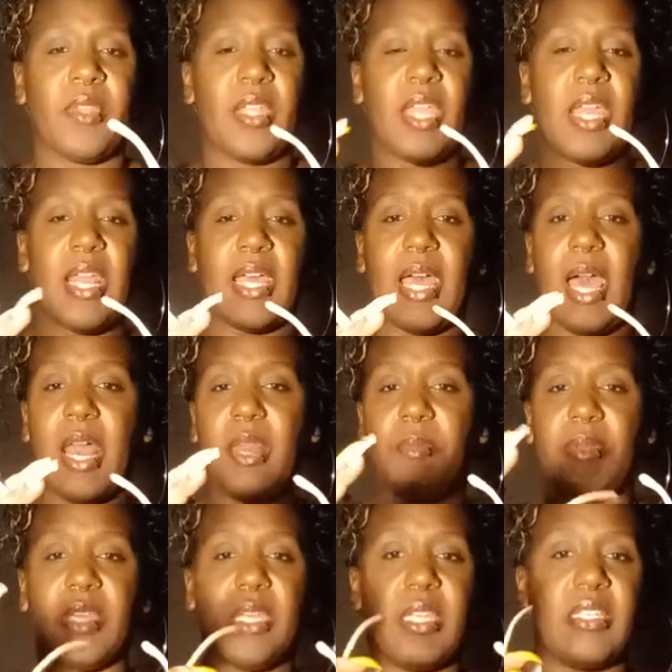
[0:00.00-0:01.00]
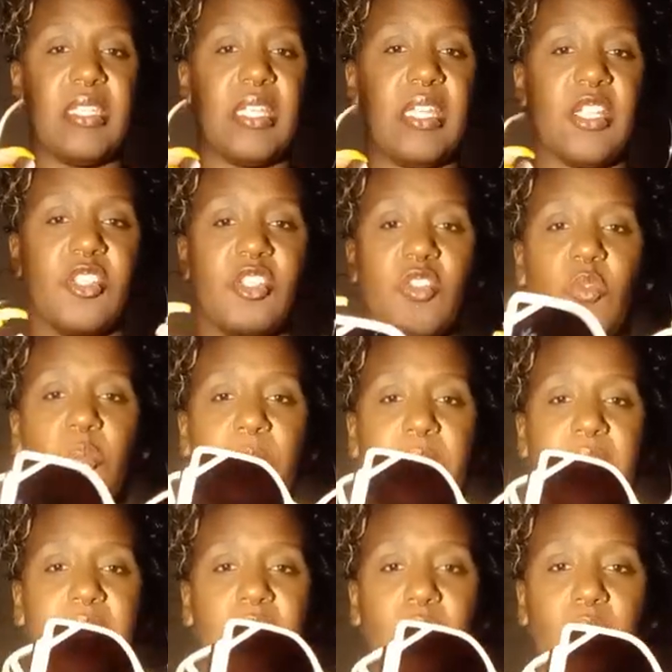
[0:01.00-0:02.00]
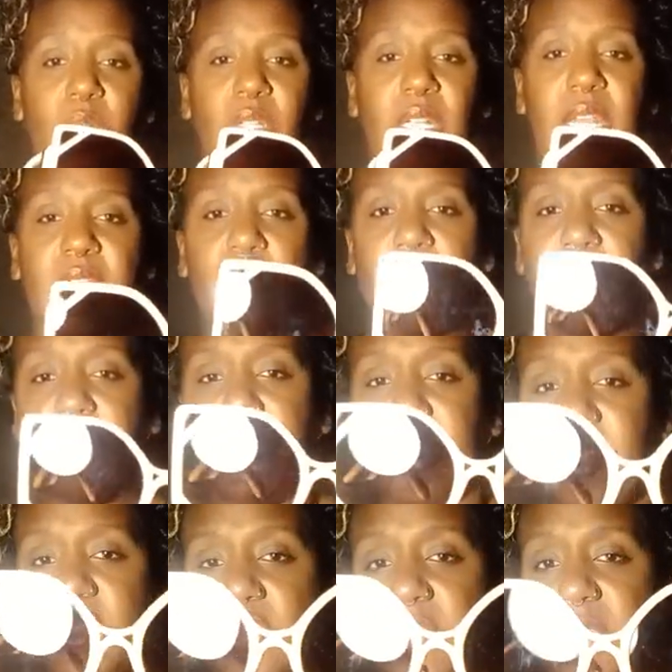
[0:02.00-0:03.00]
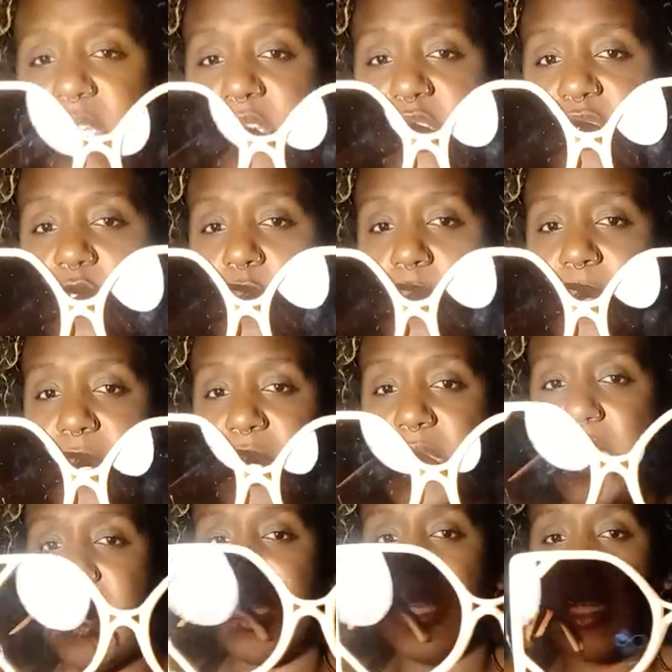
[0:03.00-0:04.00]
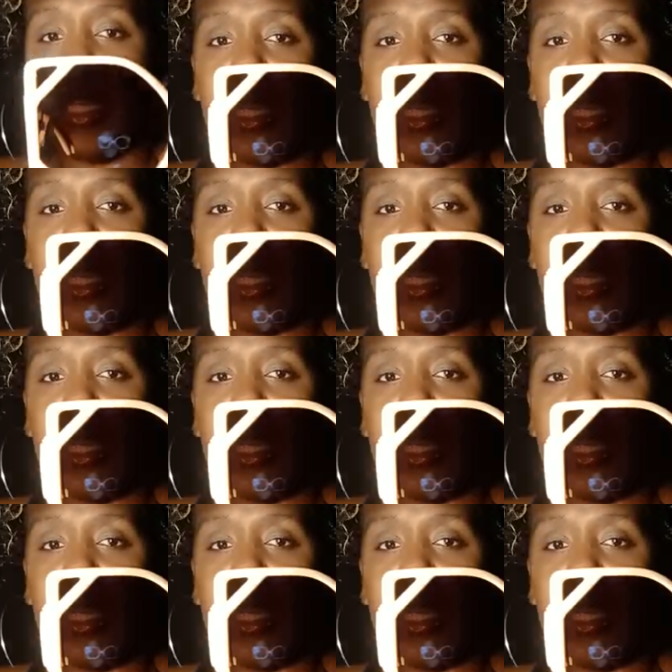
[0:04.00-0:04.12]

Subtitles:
And I got it because it looks so big. On the lady on the picture, it looks so big.